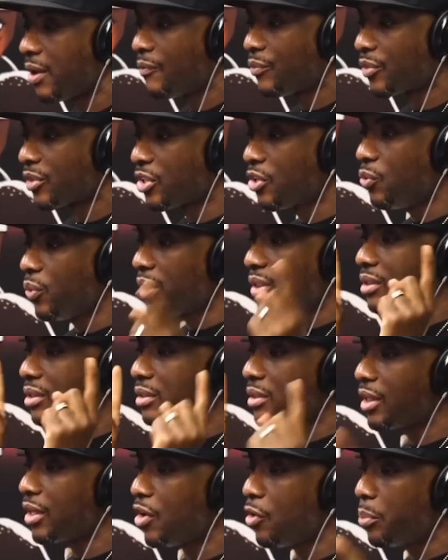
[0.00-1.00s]
You would
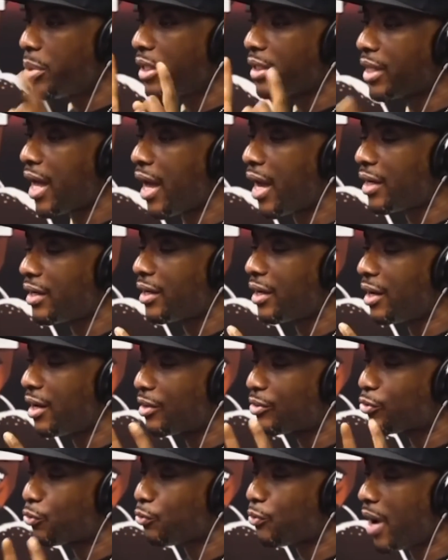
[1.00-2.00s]
still be lying to
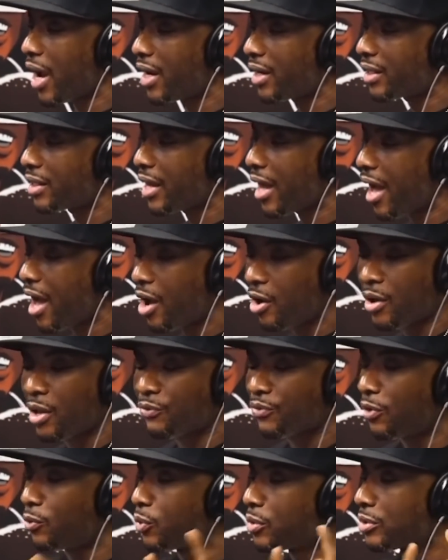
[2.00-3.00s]
us right now
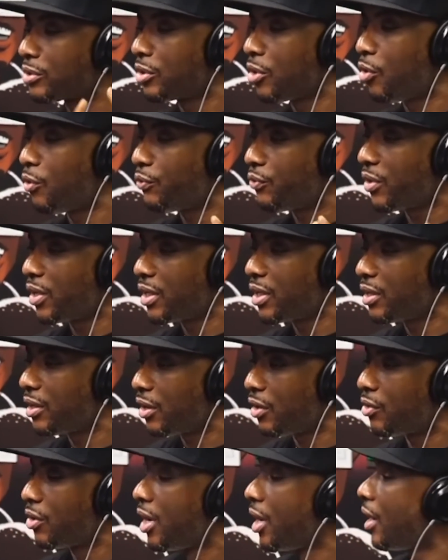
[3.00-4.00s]
if it was no
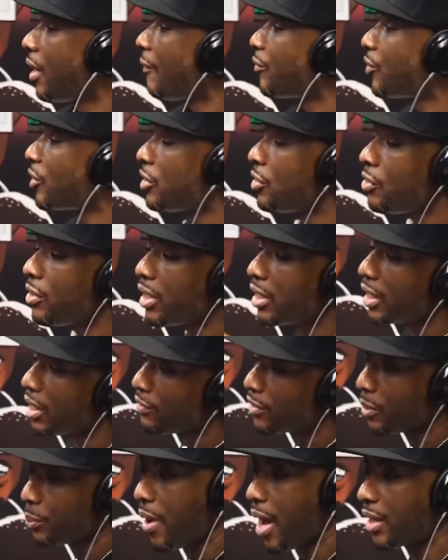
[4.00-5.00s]
video. You didn't
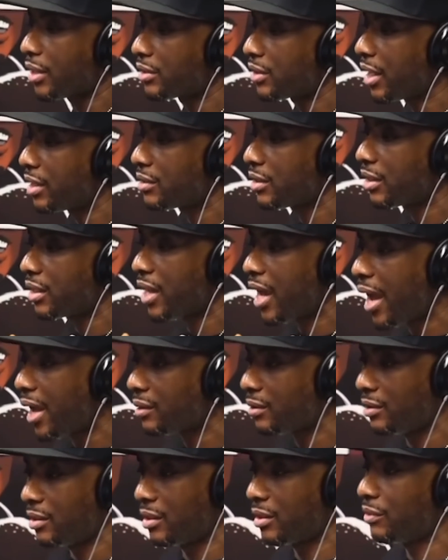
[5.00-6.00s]
even apologize to
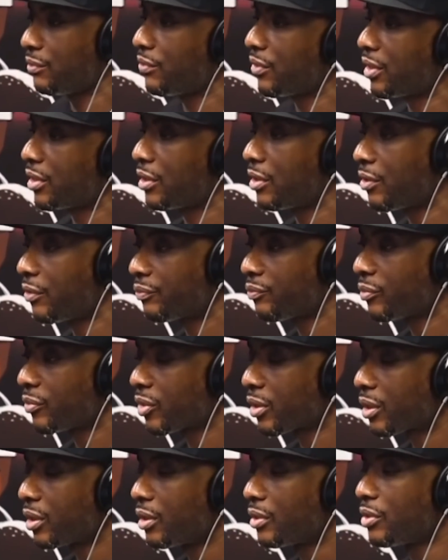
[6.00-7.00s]
Cassie in the video.
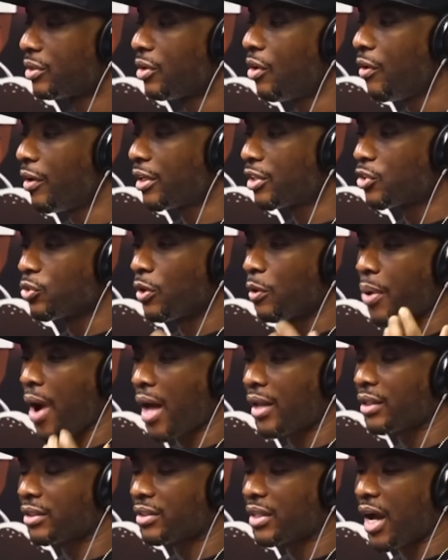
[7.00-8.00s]
Nor did you
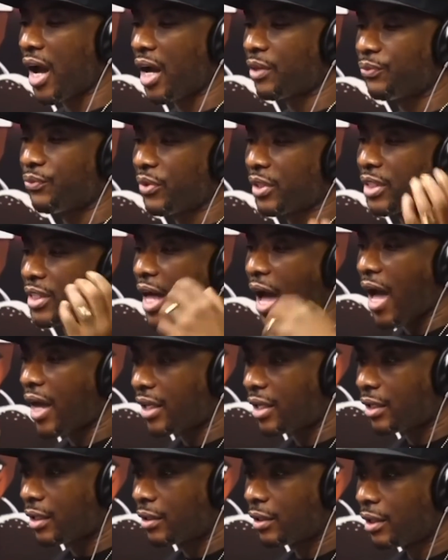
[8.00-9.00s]
apologize for
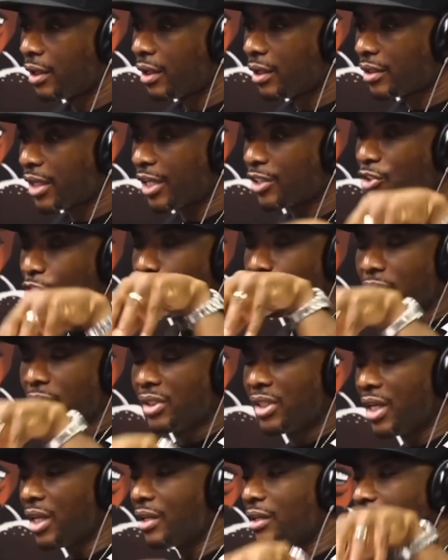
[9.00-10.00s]
lying that you
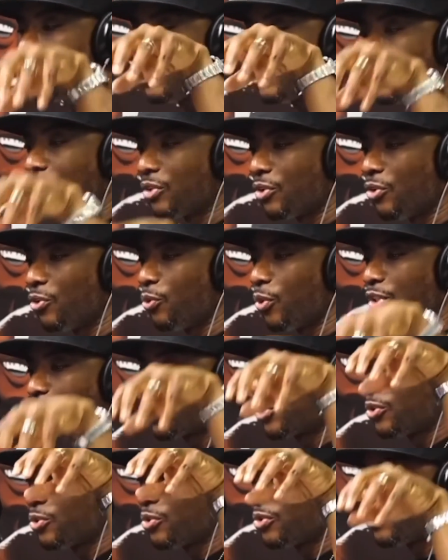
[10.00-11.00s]
didn't do what
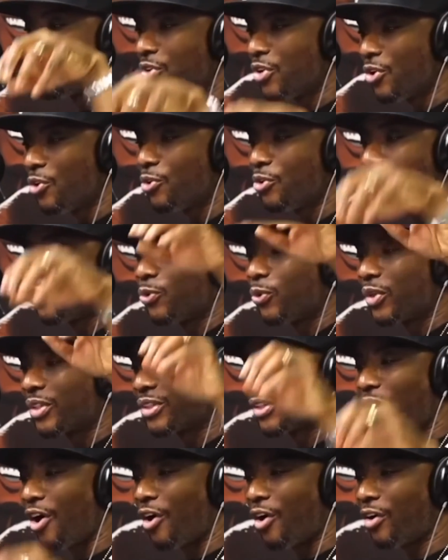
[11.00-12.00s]
you knew you was
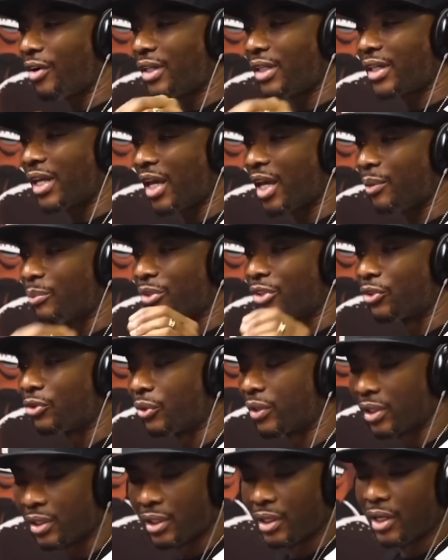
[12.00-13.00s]
on tape
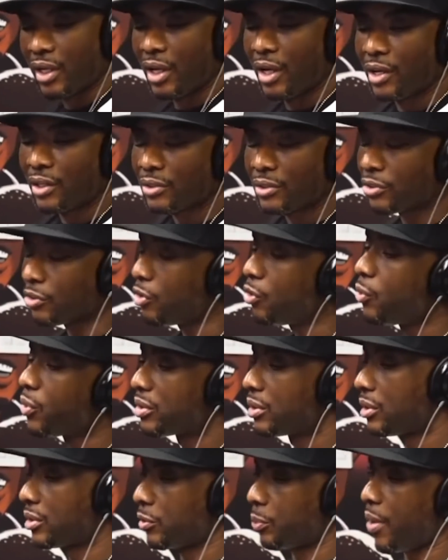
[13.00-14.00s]
doing. So who was
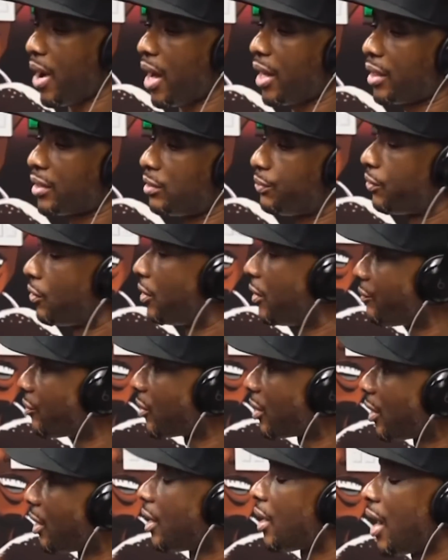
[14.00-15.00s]
this apology for?
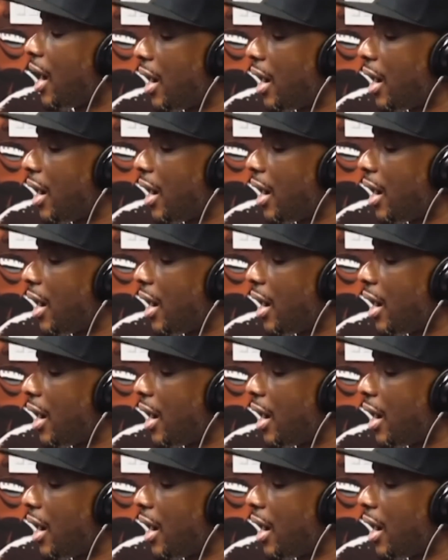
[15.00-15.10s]
I'll